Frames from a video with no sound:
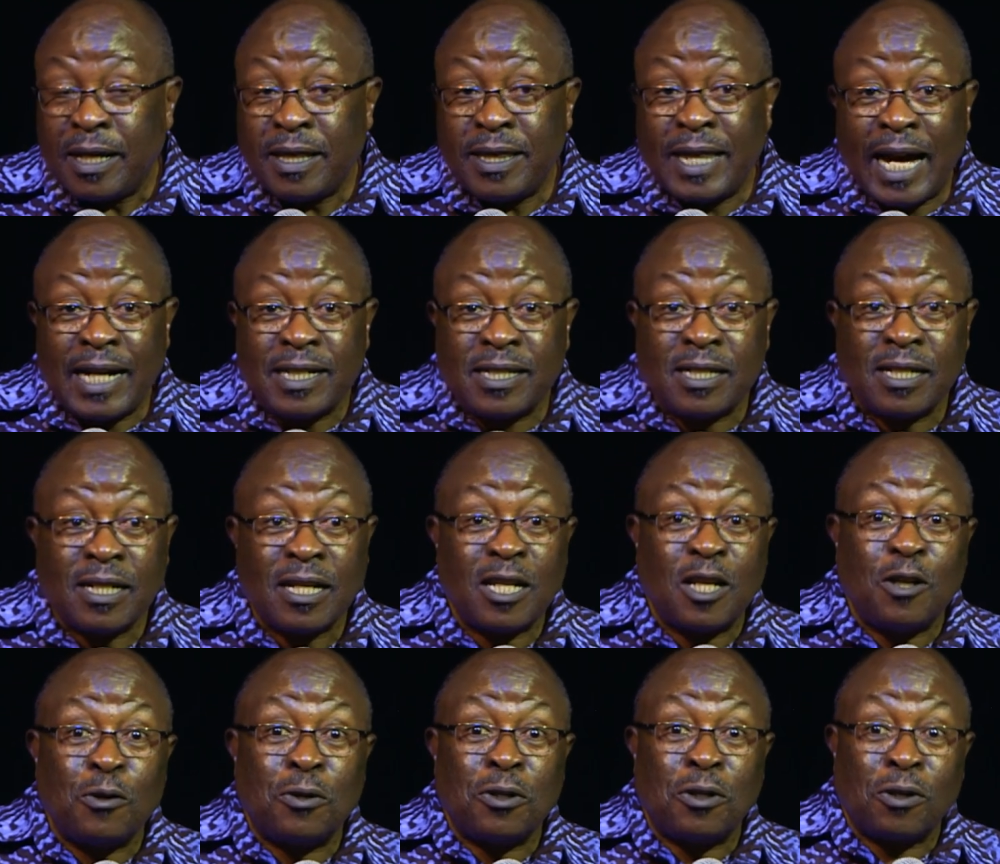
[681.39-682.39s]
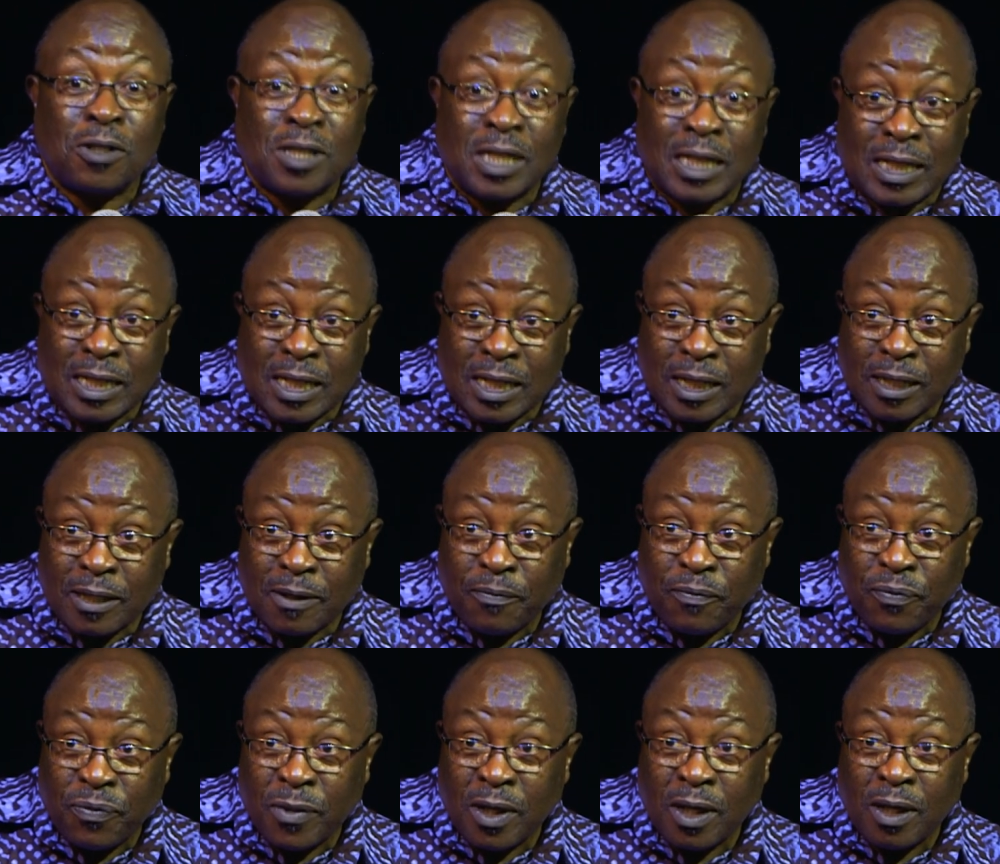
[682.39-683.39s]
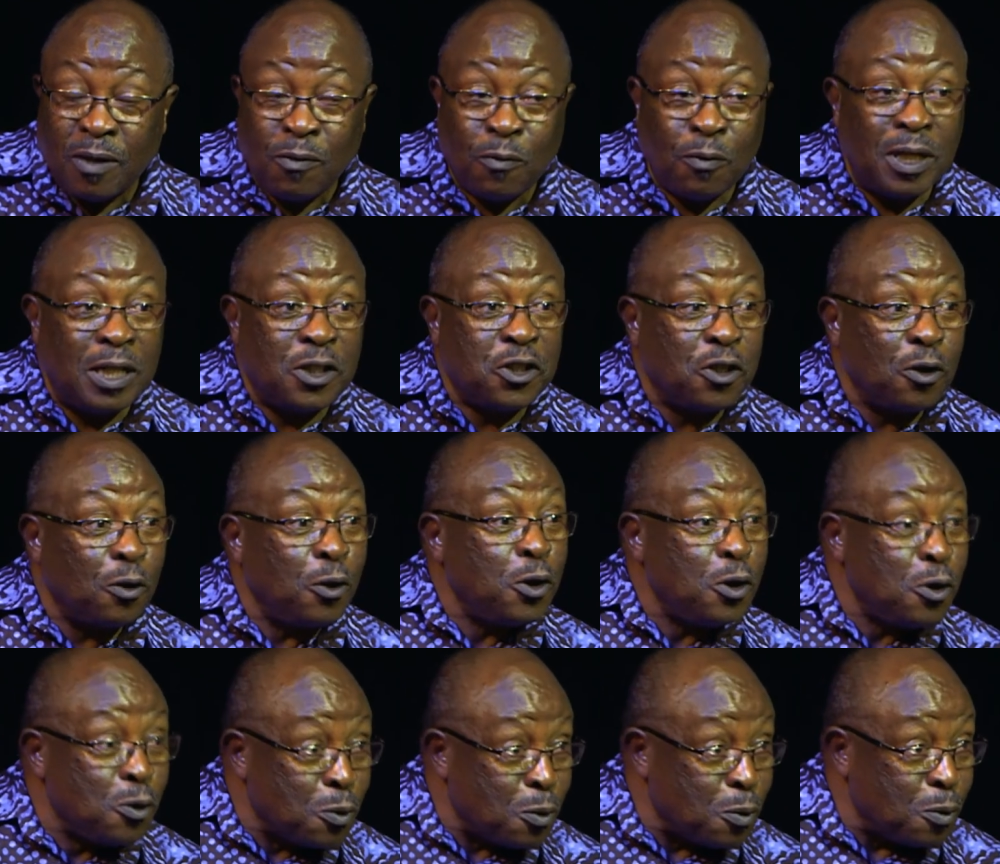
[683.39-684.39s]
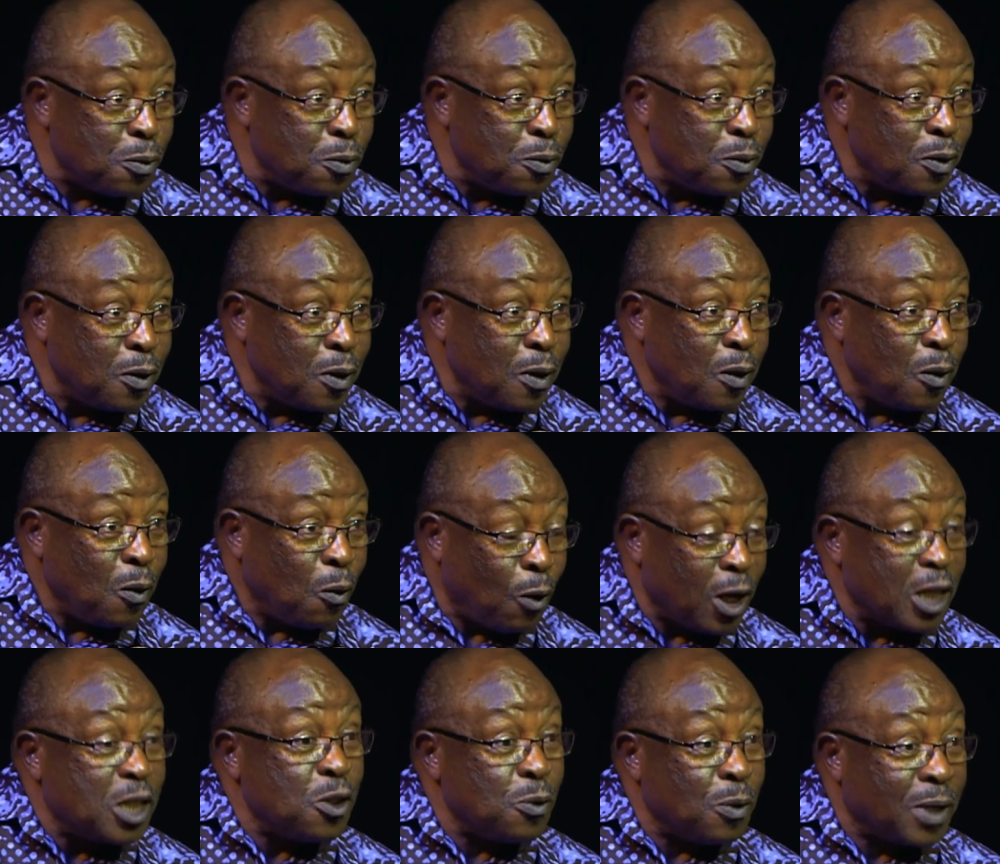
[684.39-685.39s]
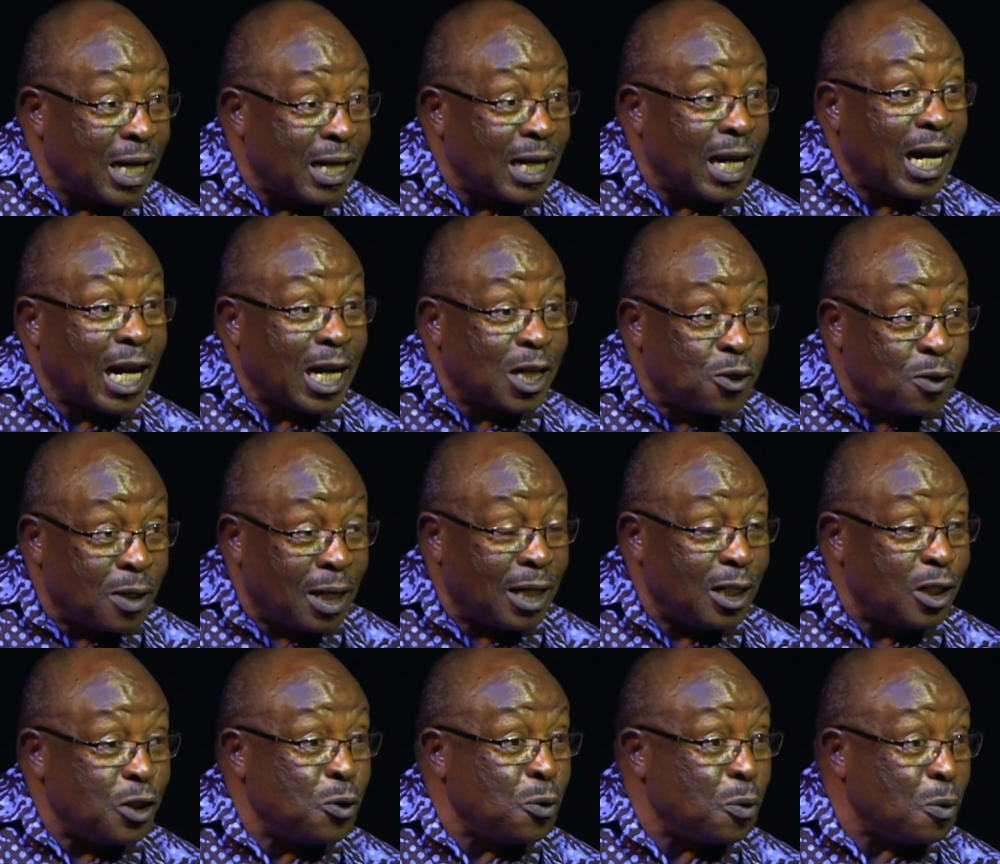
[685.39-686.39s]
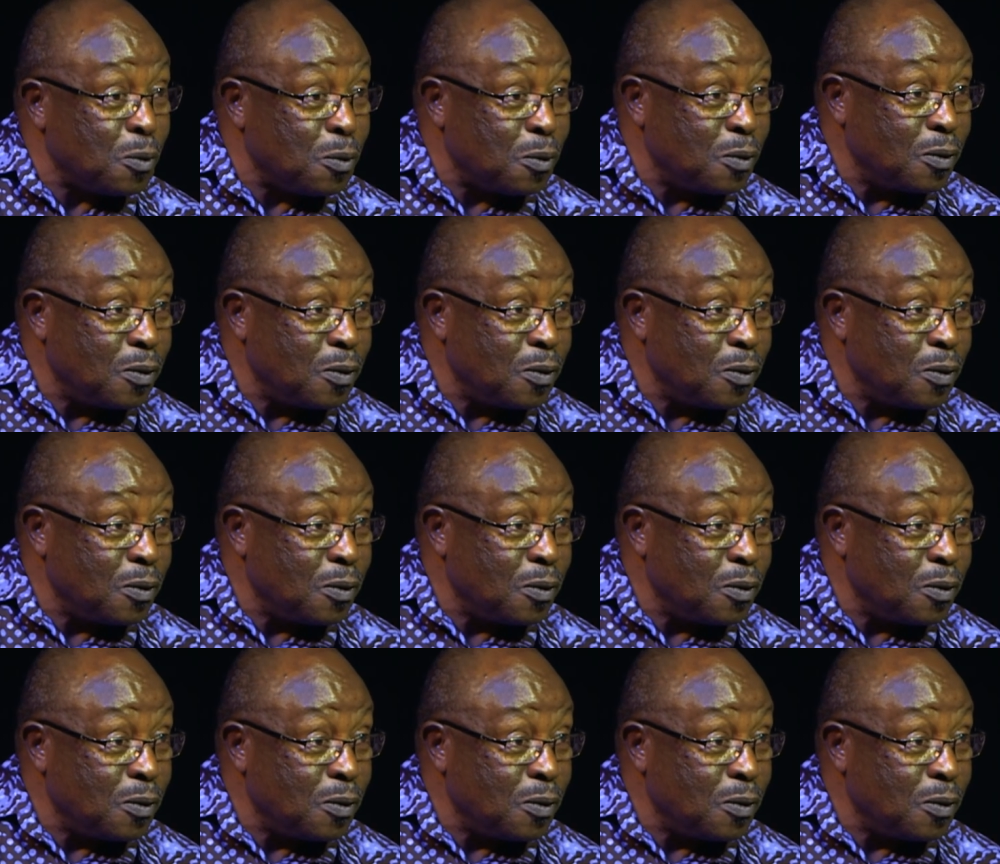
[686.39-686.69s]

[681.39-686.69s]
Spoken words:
That curiosity will show you what you can actually do.